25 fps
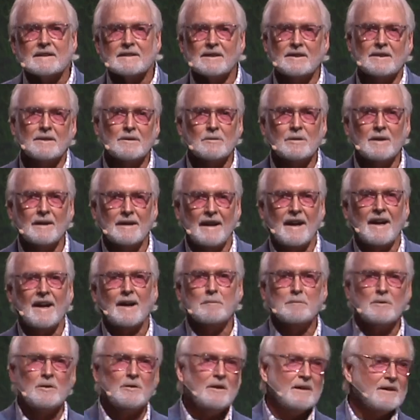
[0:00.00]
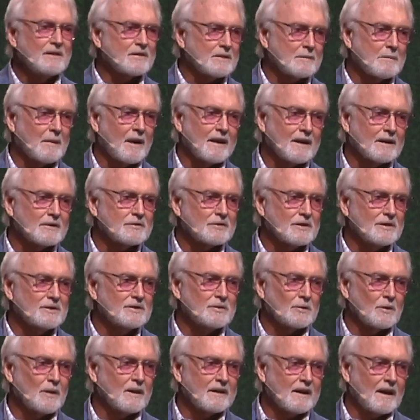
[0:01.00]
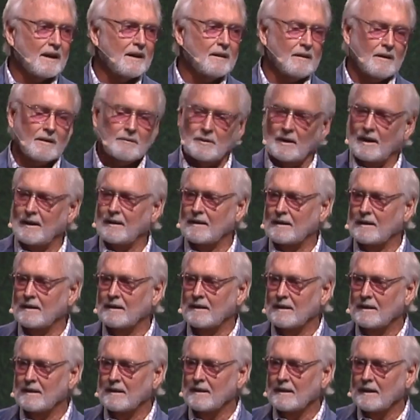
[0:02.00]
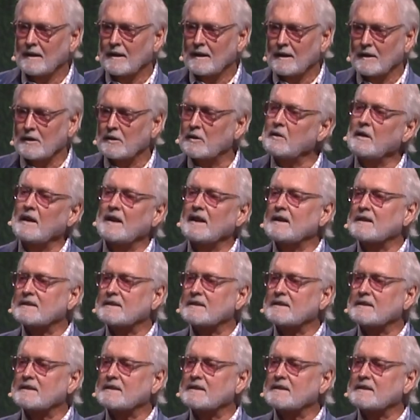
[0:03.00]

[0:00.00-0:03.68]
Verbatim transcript: You know what, Adam, you need somebody else to enjoy time with. You need